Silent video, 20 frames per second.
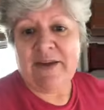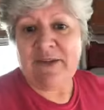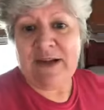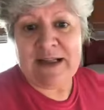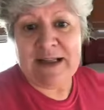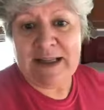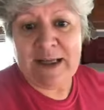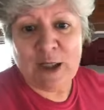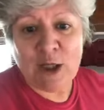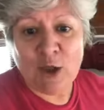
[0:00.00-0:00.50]
I have
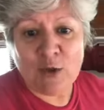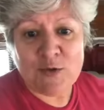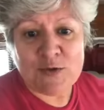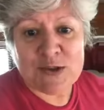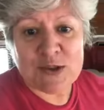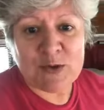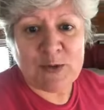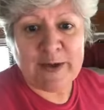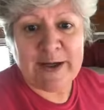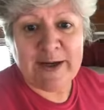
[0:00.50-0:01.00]
clean
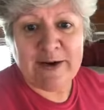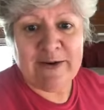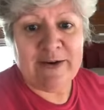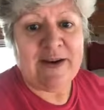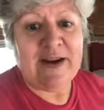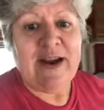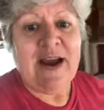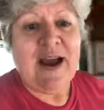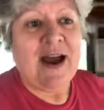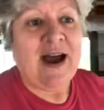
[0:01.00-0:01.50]
clothes to wear.
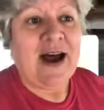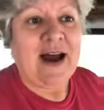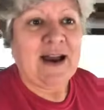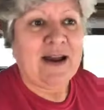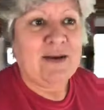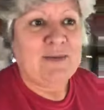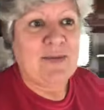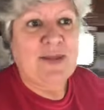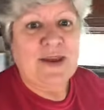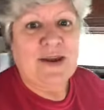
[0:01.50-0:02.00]
I
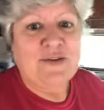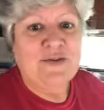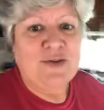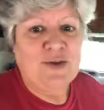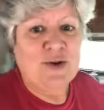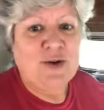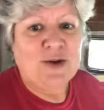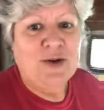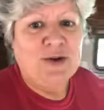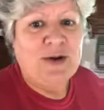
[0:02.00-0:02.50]
am
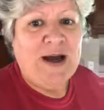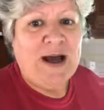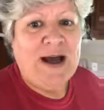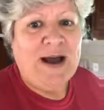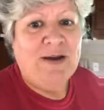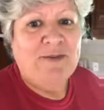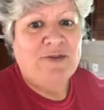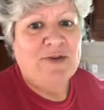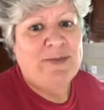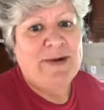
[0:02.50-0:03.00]
thankful
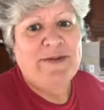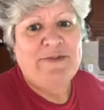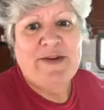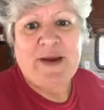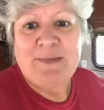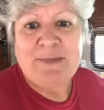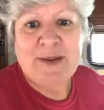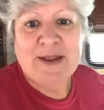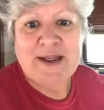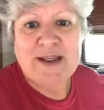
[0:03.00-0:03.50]
for my
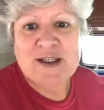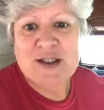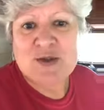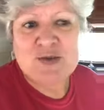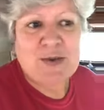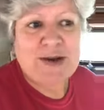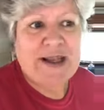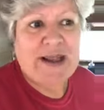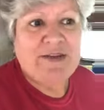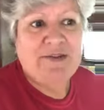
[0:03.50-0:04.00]
family, just
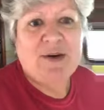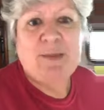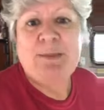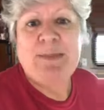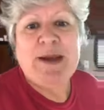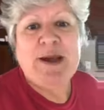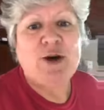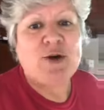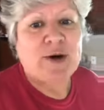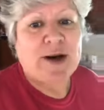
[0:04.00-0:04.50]
whatever.
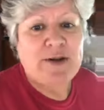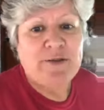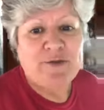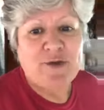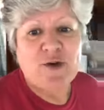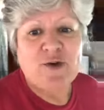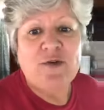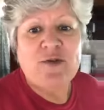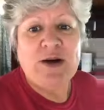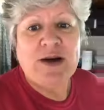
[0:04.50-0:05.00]
Be
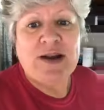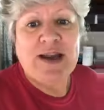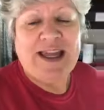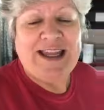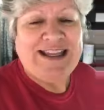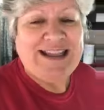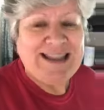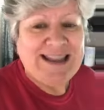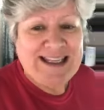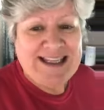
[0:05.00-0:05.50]
grateful for
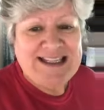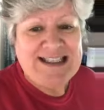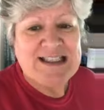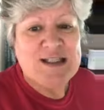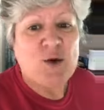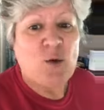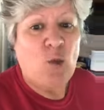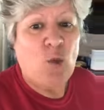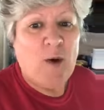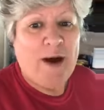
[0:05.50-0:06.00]
at
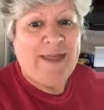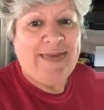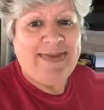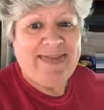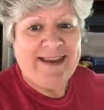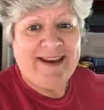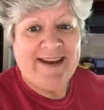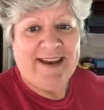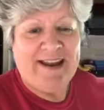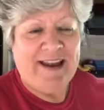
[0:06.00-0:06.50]
least one
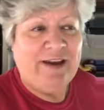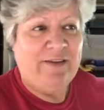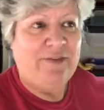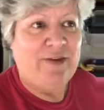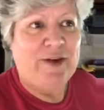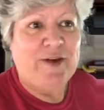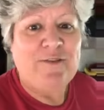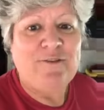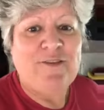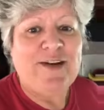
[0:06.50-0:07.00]
thing. If
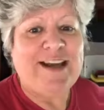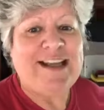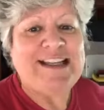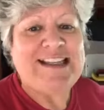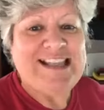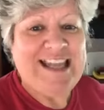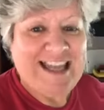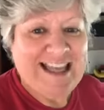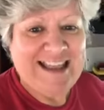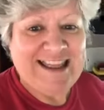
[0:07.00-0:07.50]
you can
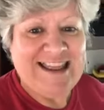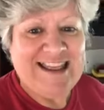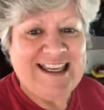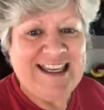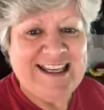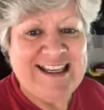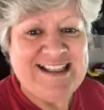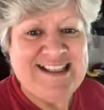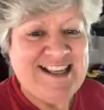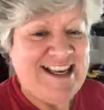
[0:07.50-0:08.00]
find 10
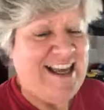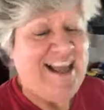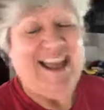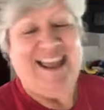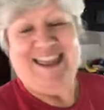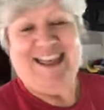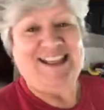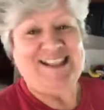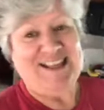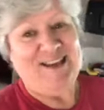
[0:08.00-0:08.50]
things,
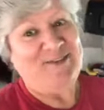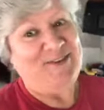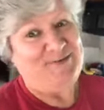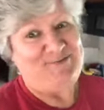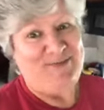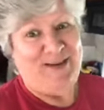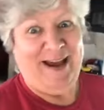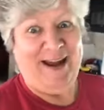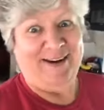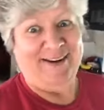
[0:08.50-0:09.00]
that's
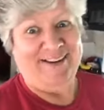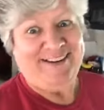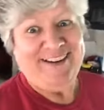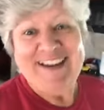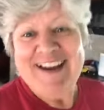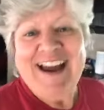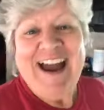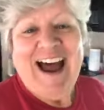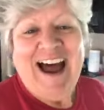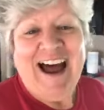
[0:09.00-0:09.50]
even better.